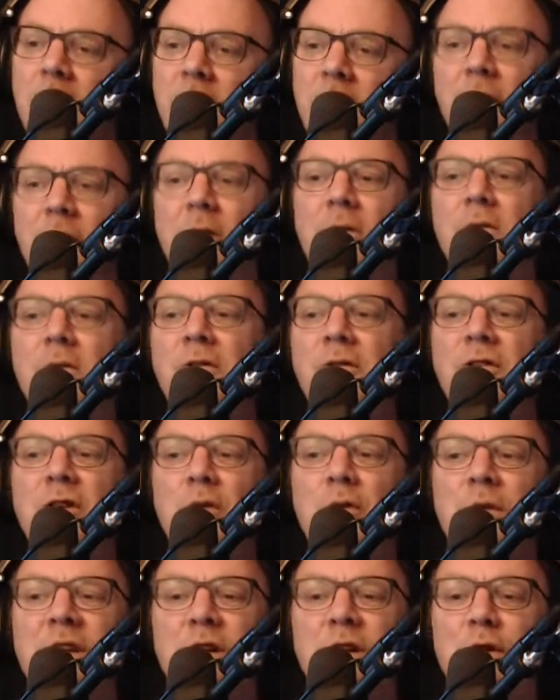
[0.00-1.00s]
Though no
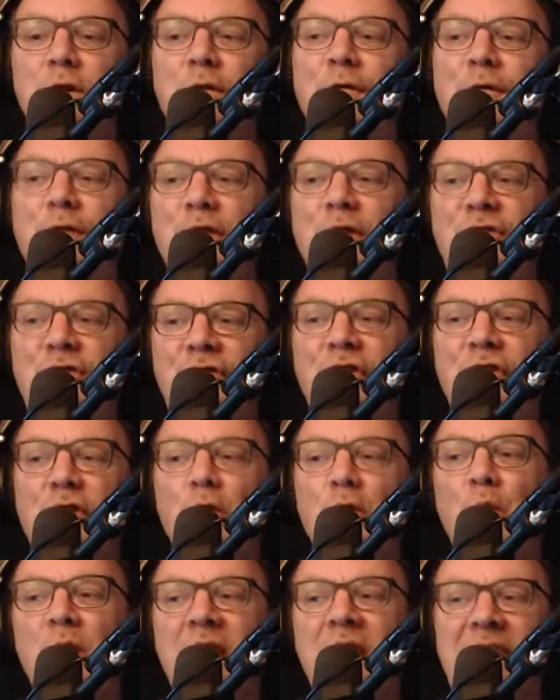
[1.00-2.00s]
one knew for sure
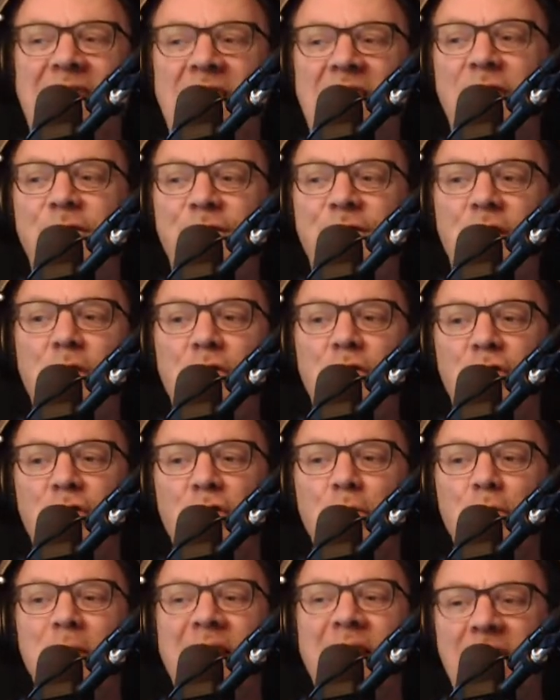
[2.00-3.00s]
what the
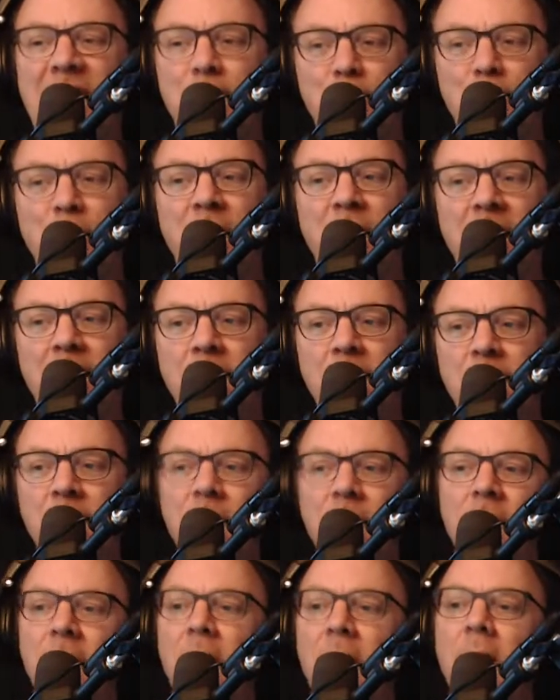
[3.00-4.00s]
future might bring,
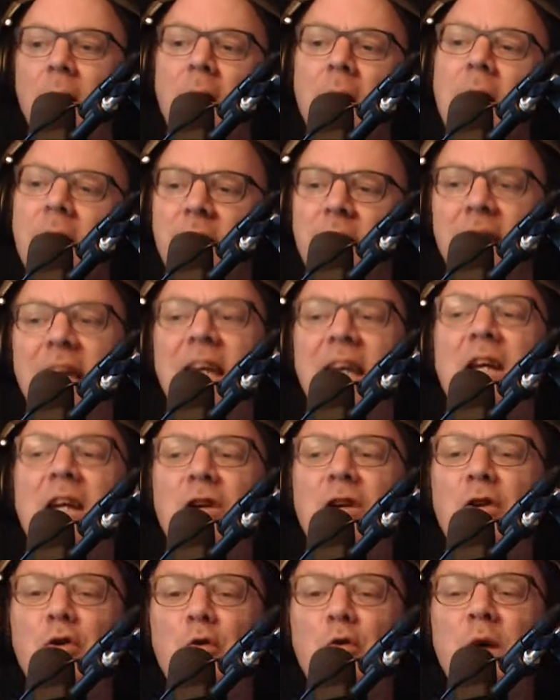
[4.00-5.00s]
they
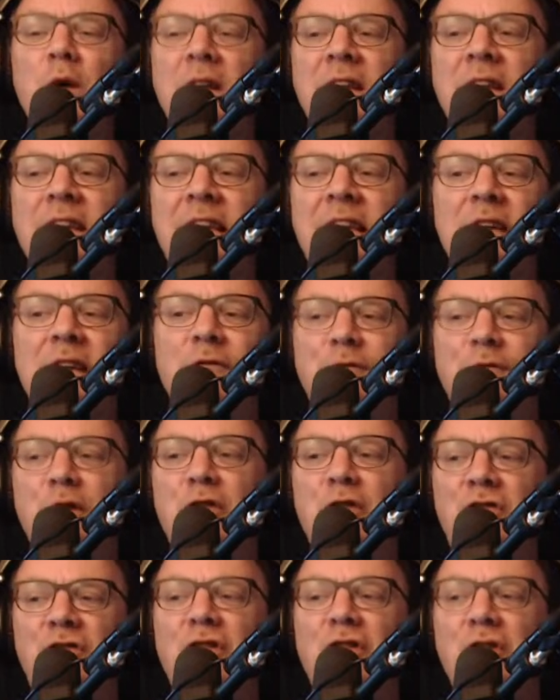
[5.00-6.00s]
knew one thing for
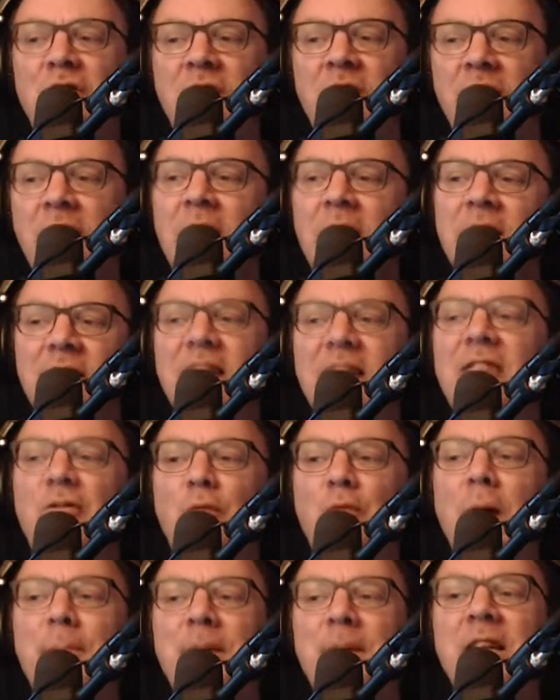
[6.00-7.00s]
certain these
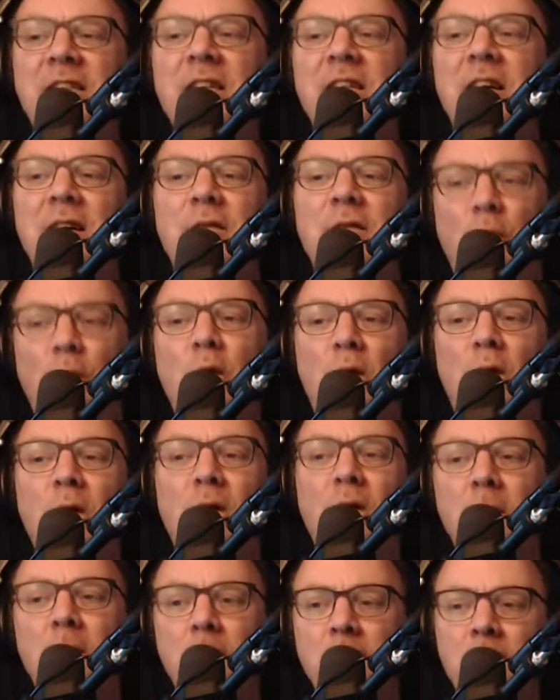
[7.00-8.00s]
weapons of
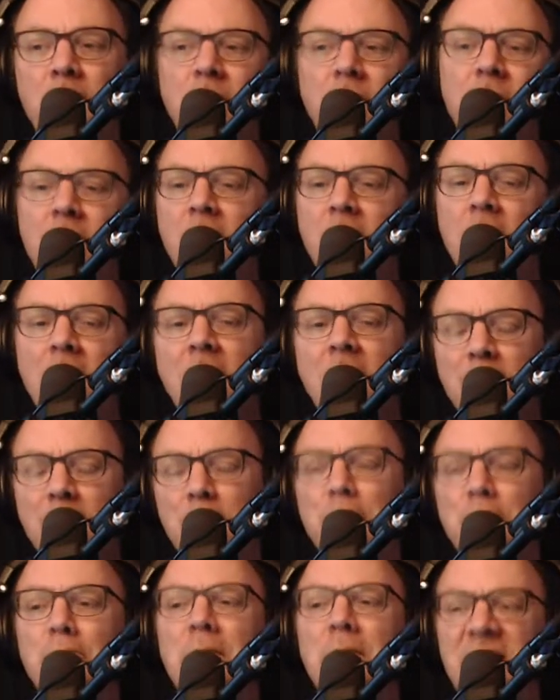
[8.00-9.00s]
war
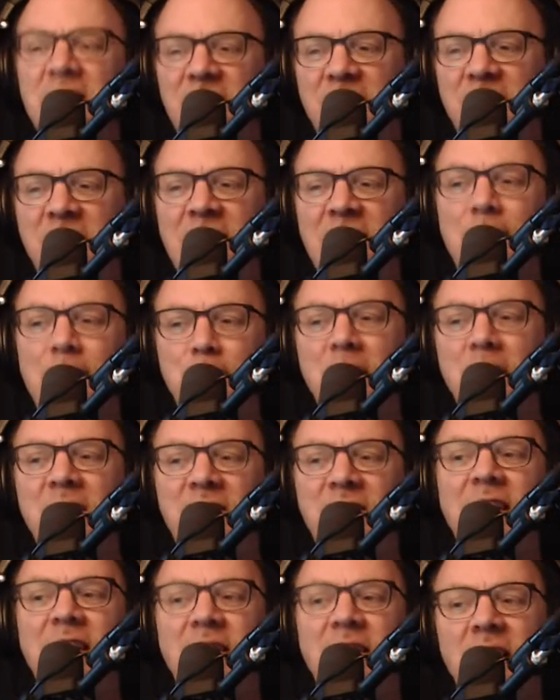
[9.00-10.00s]
must not be
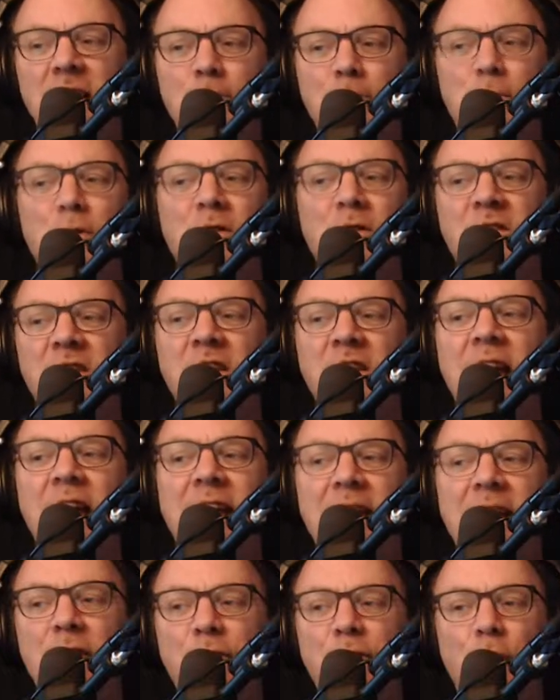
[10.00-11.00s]
sent to the ports they're
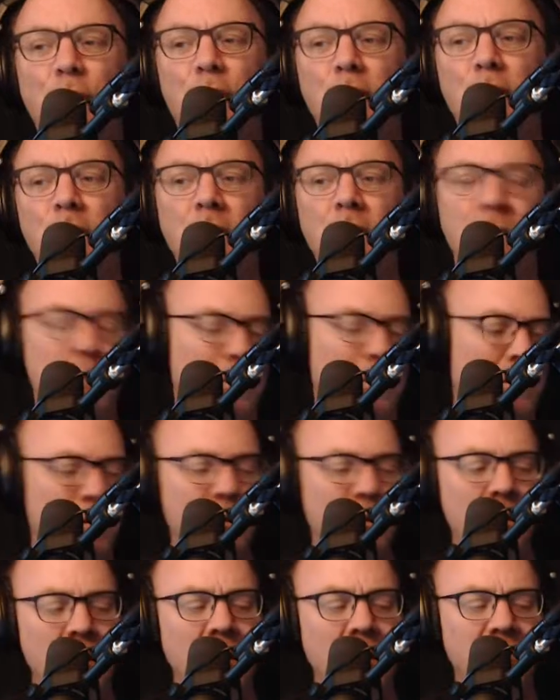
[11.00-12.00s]
heading for.
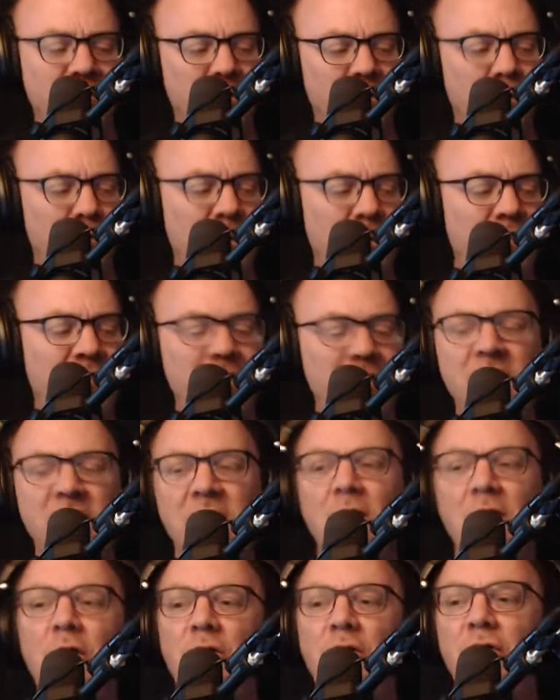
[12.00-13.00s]
So, this is a
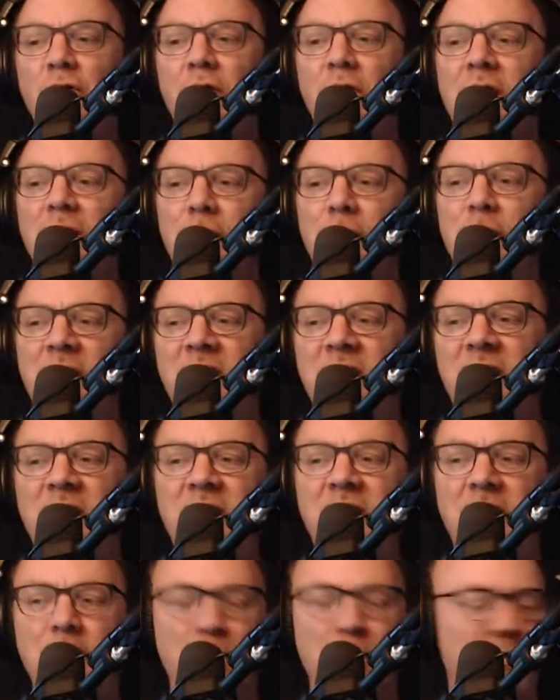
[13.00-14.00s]
note to Elbit
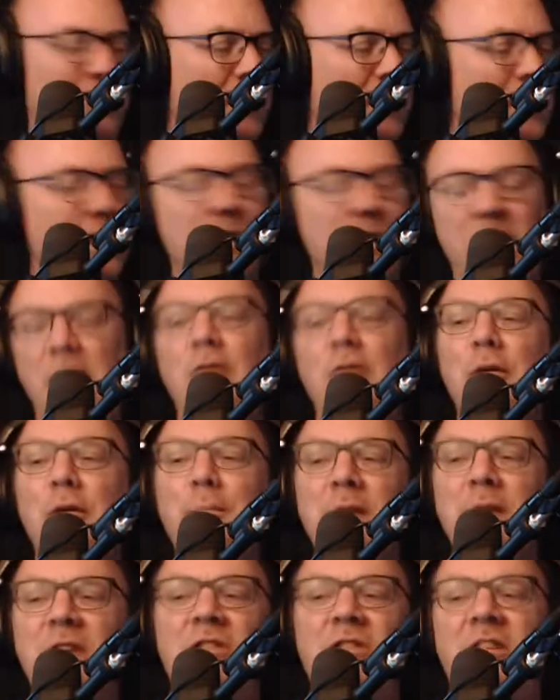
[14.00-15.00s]
Systems you will
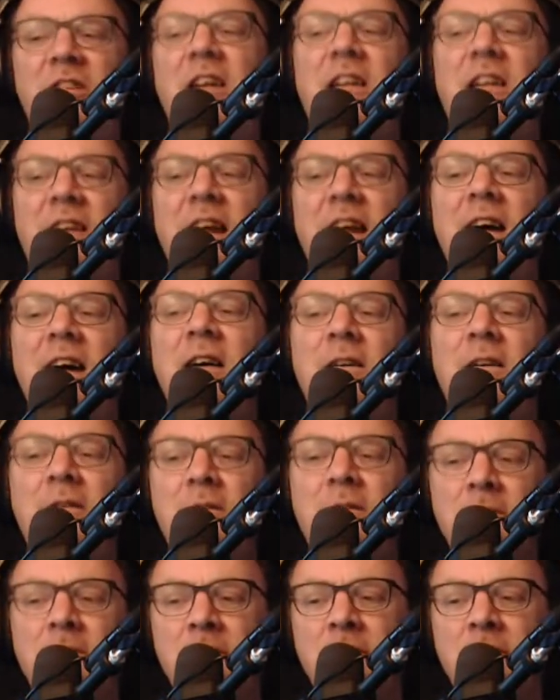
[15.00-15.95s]
be shut down